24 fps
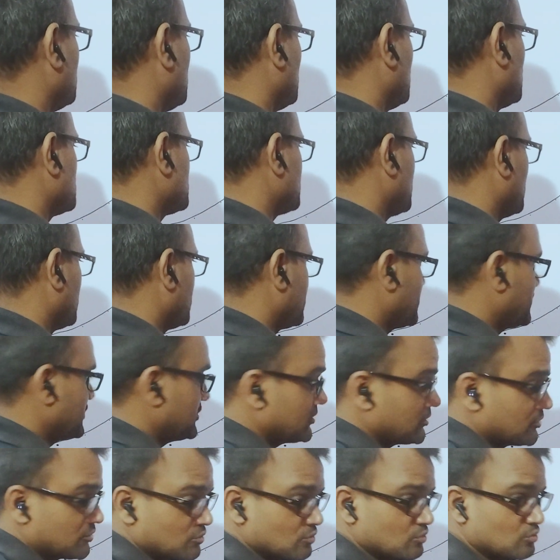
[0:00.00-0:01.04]

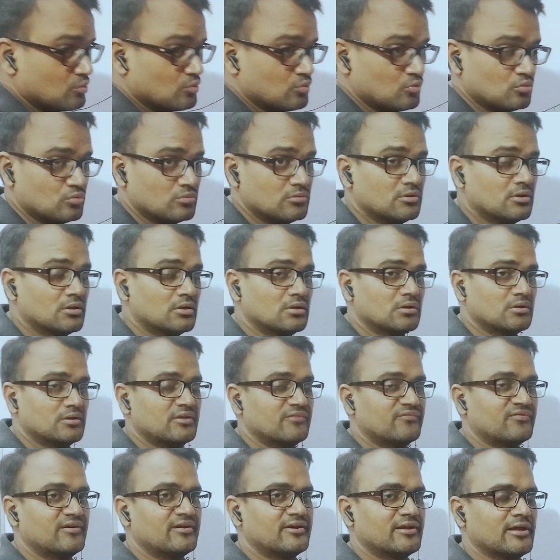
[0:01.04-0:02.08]
corresponding to the
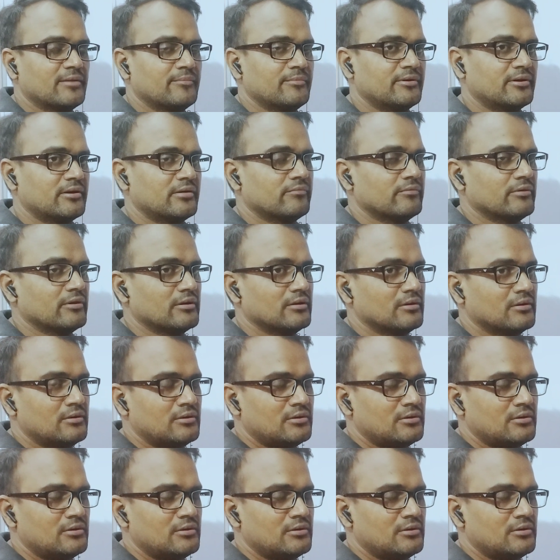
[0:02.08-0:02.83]
different time interval.